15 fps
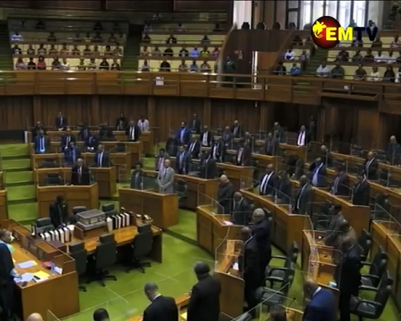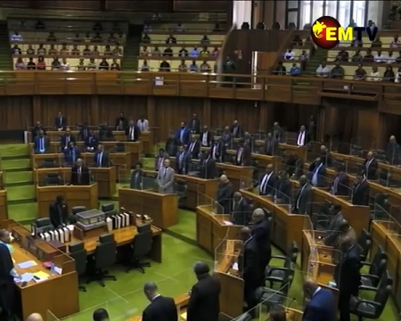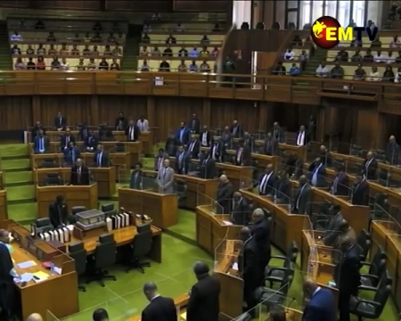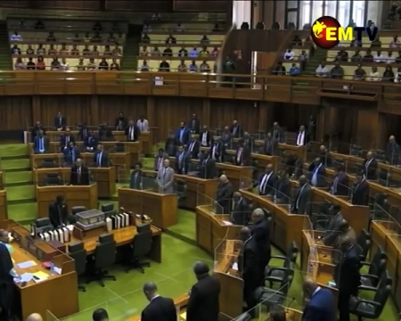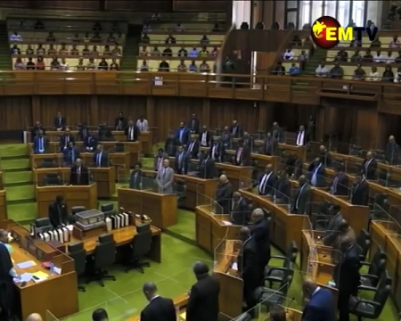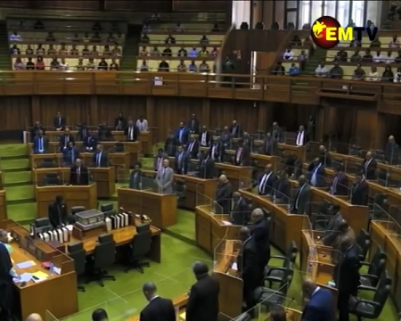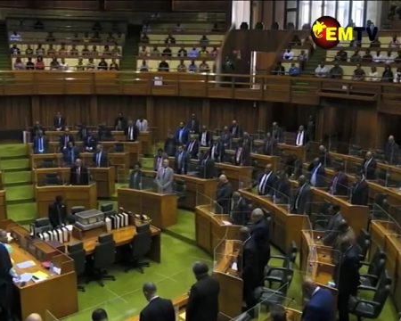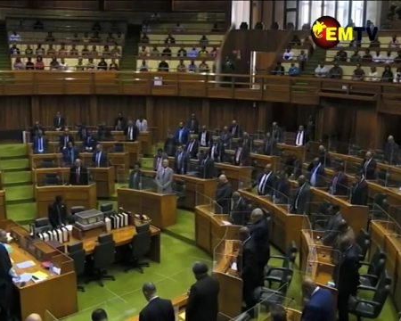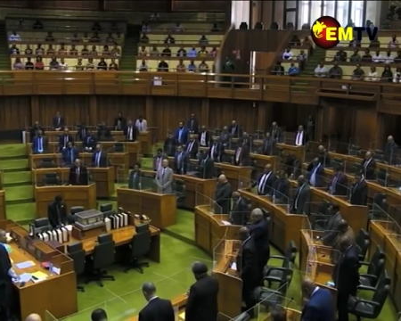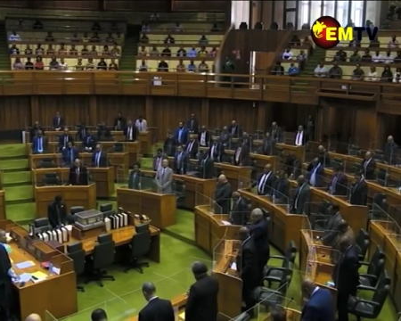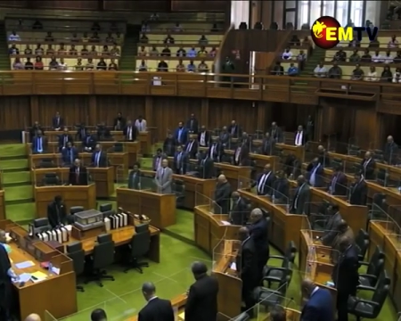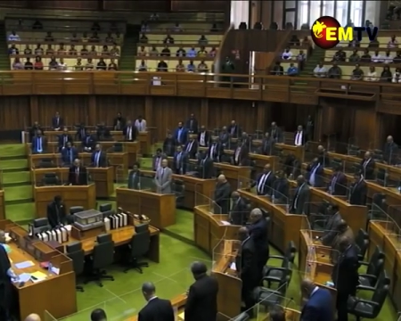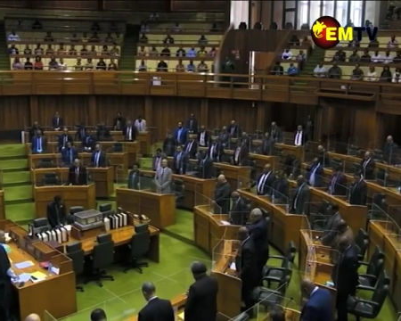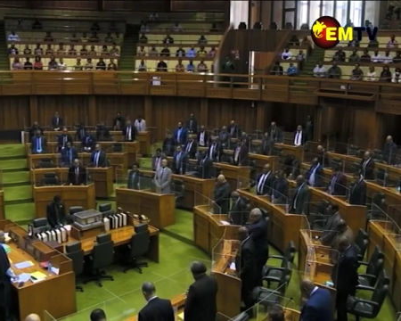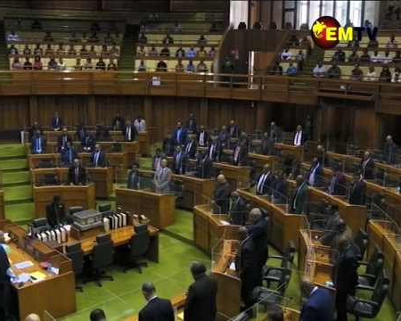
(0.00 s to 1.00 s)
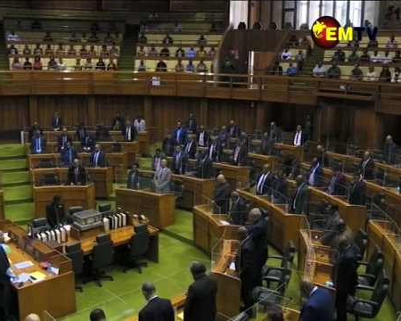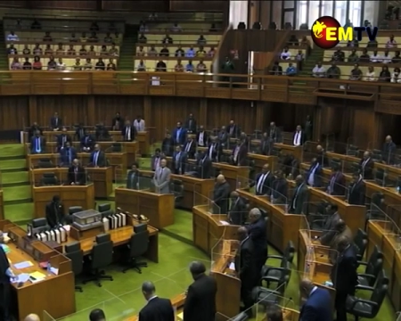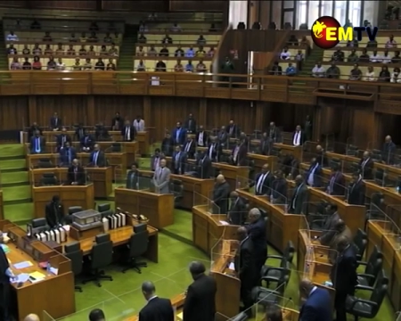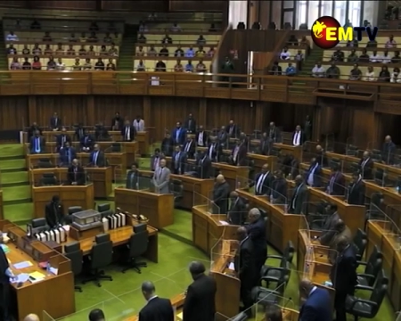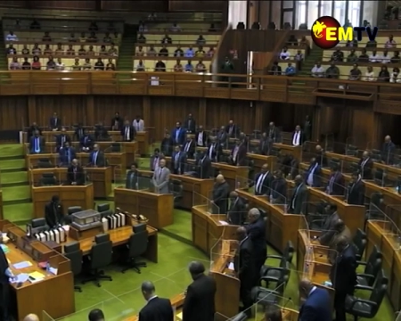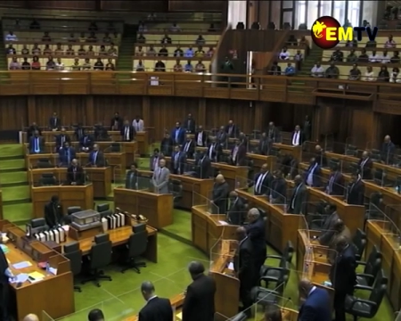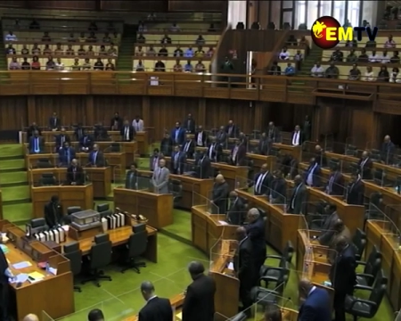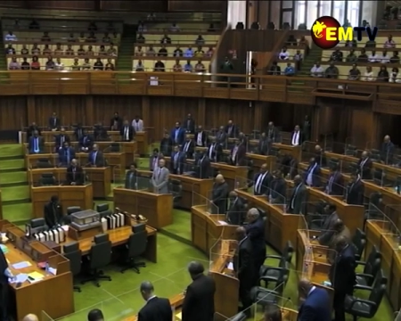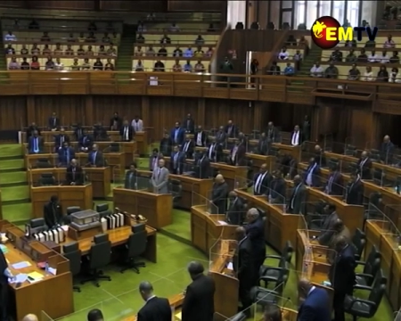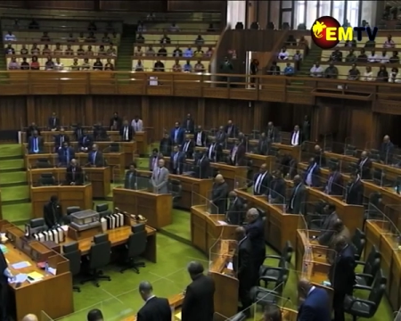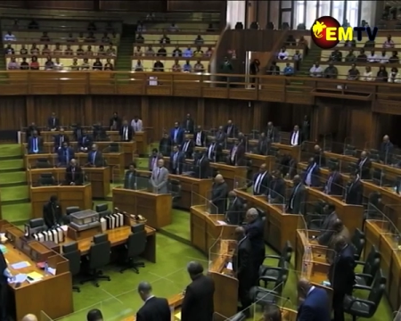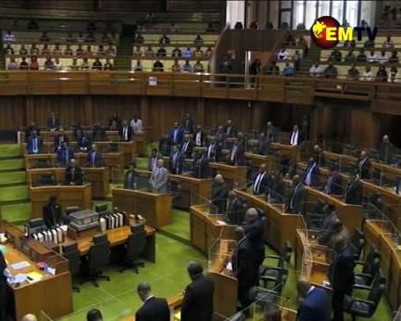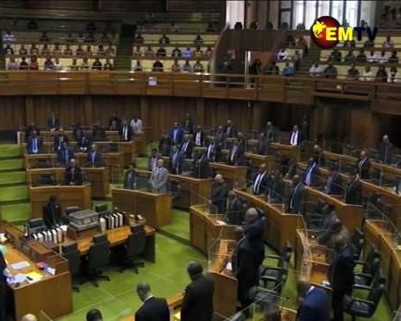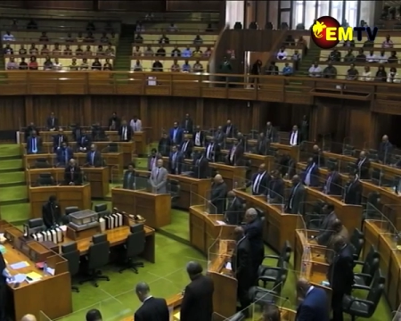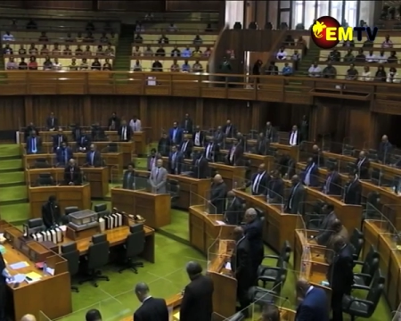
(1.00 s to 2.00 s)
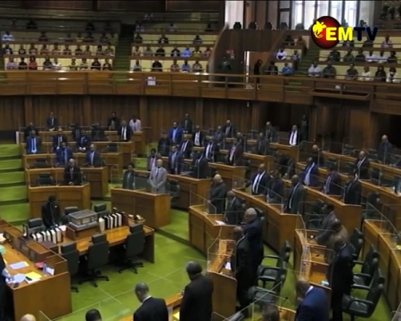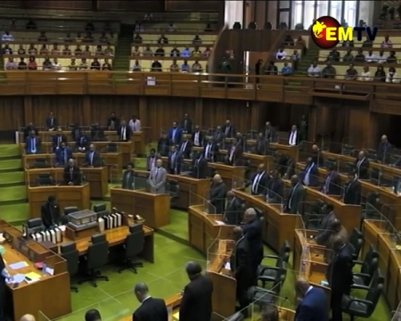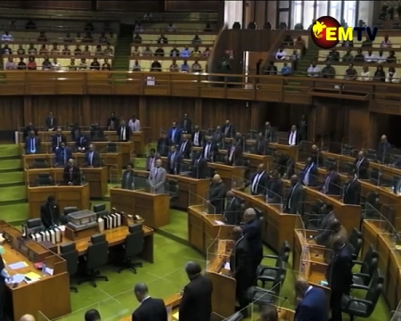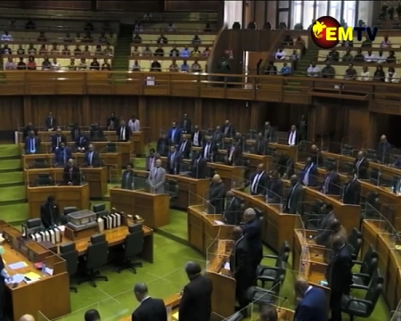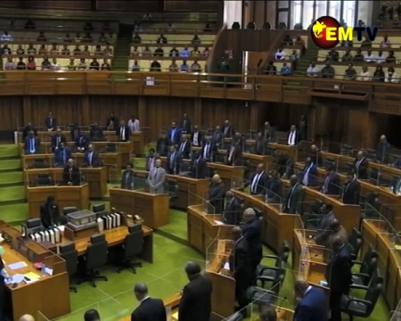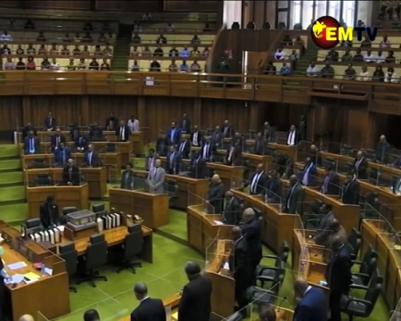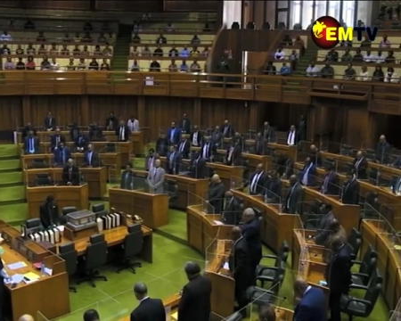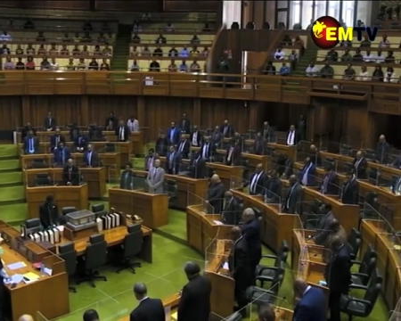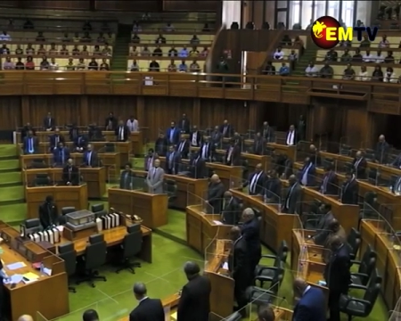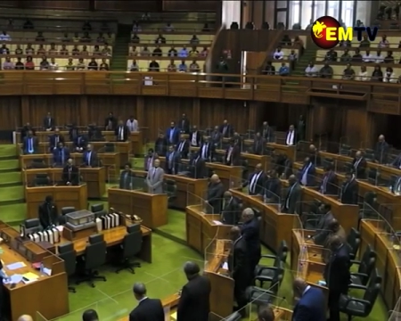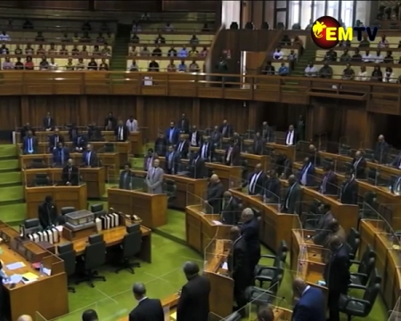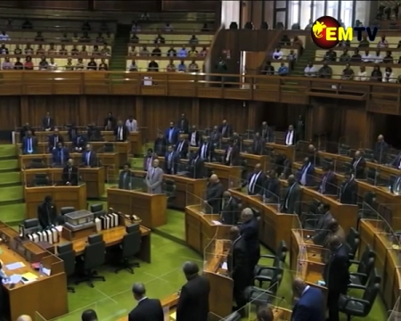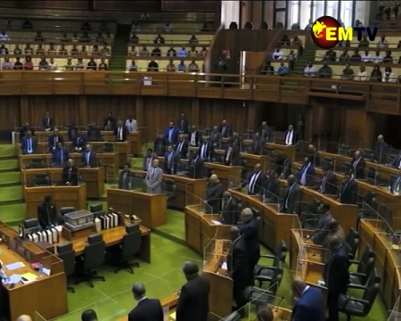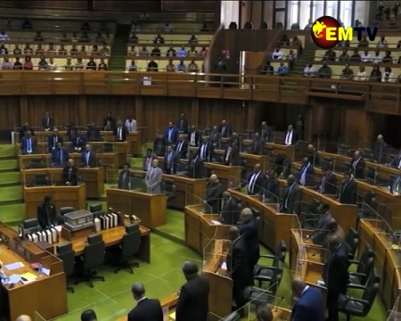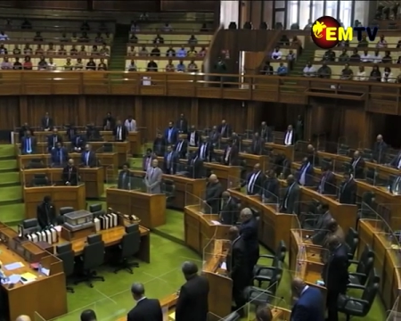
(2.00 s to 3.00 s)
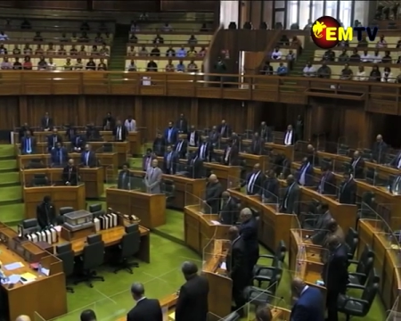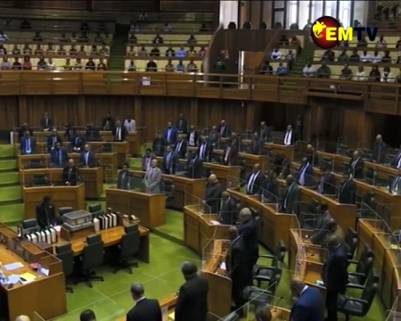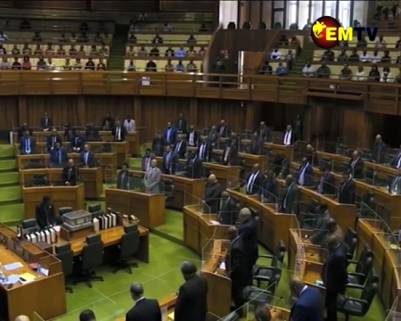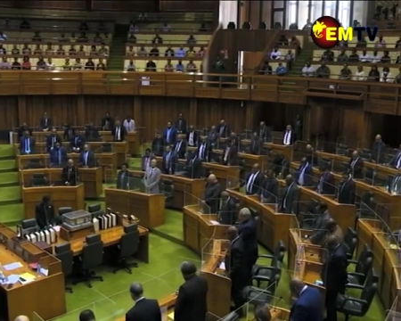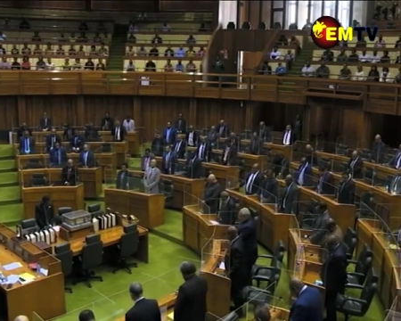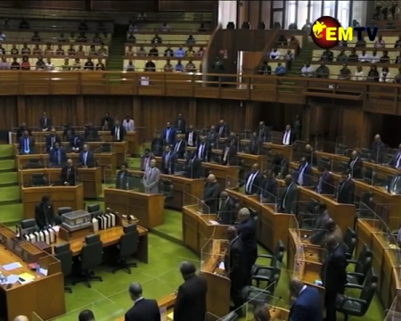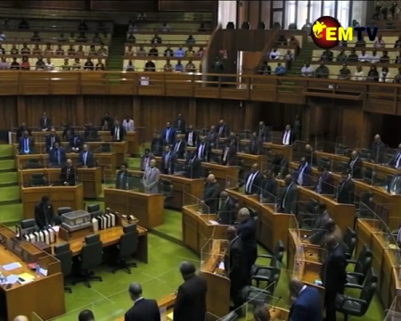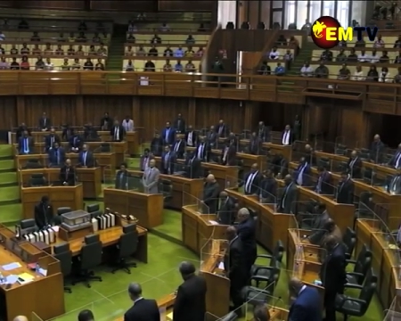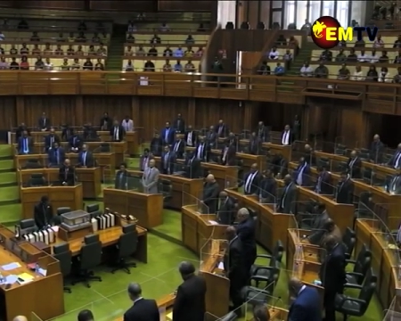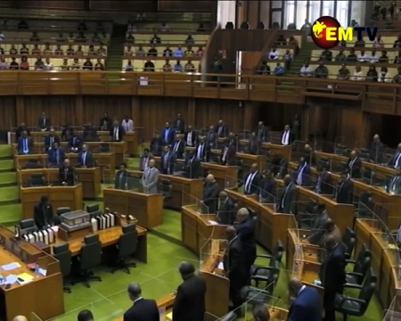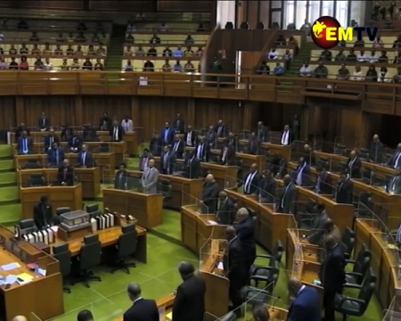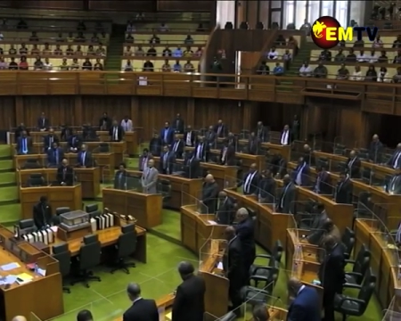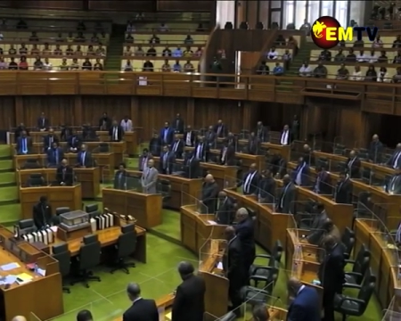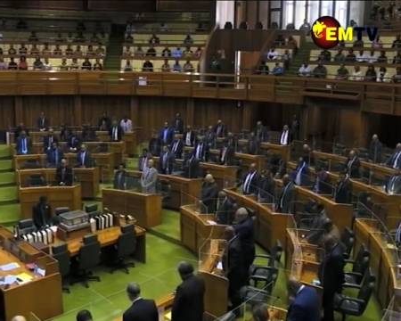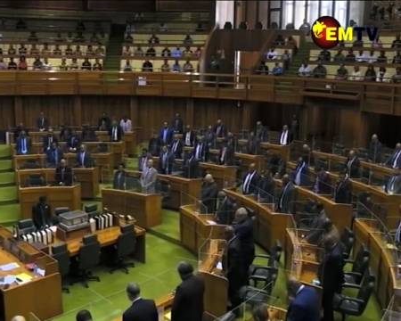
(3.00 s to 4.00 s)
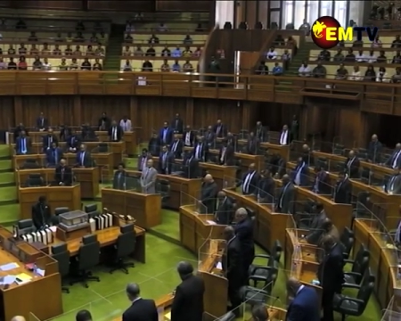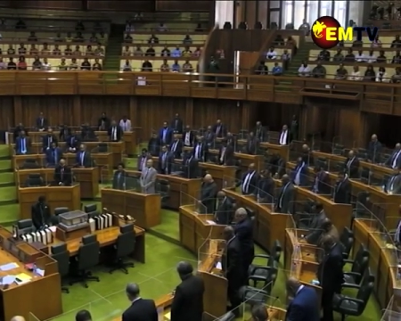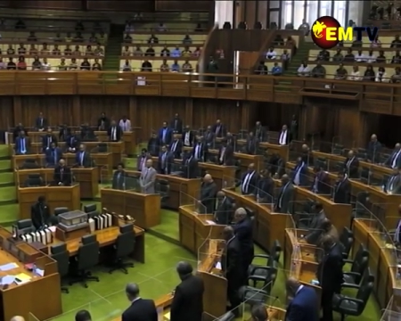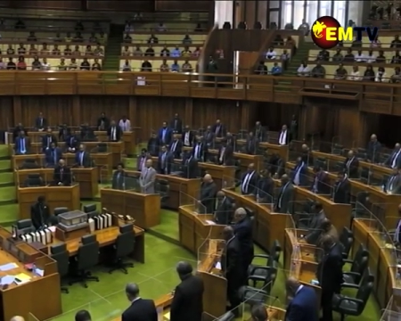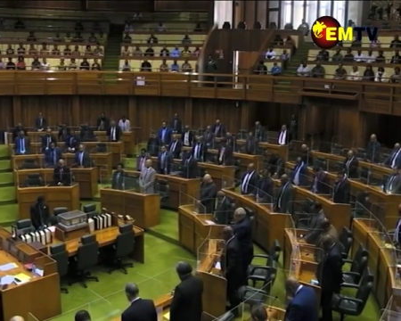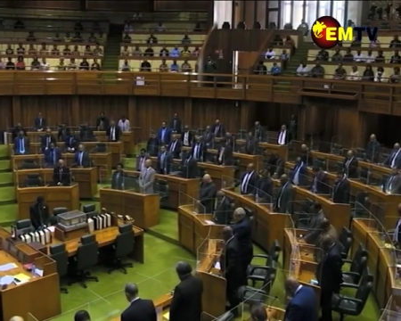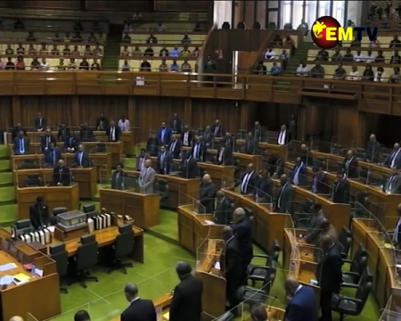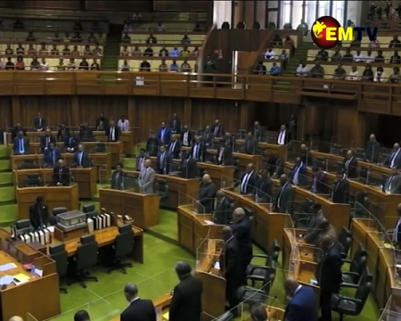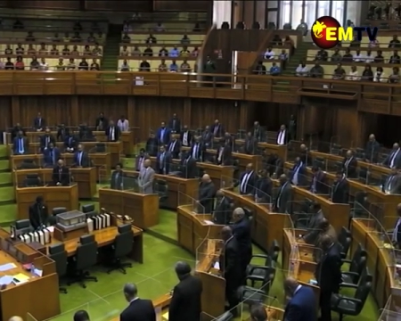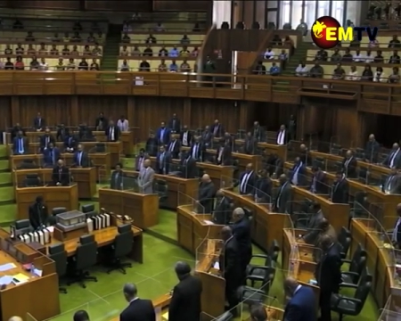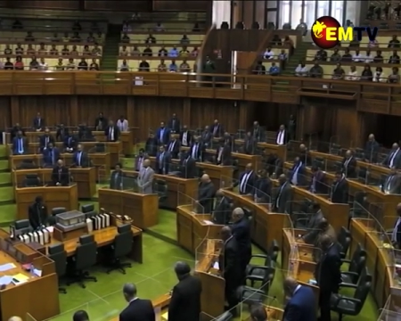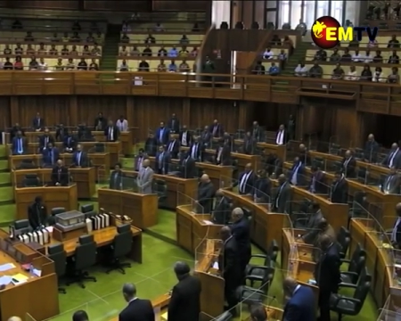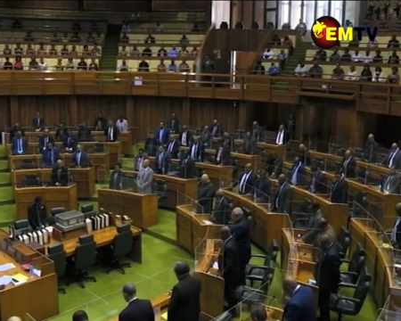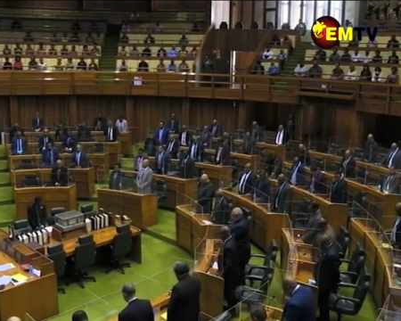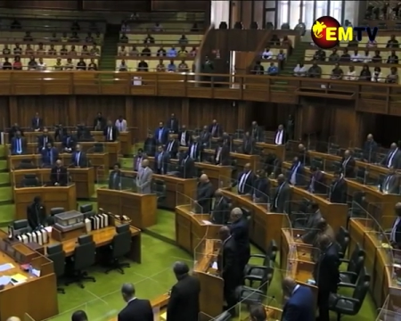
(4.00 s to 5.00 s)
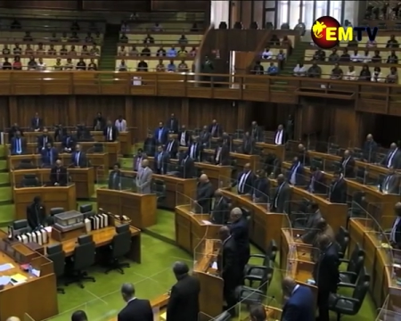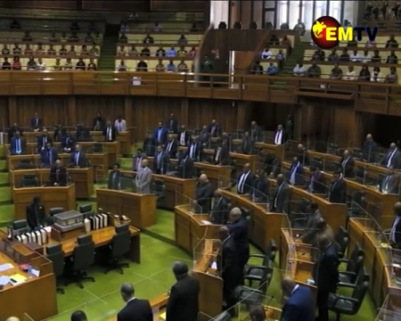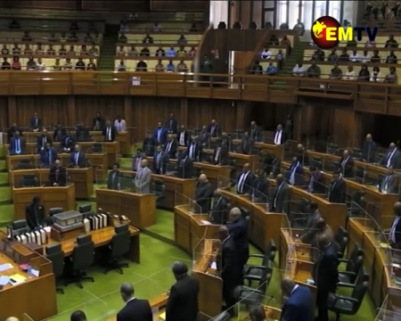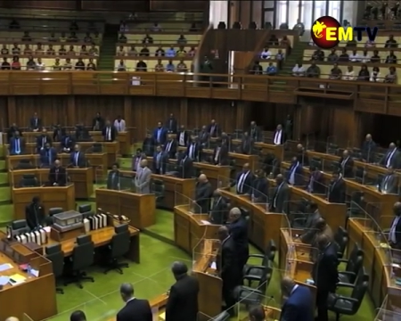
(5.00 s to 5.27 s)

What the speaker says: (no speaker visible)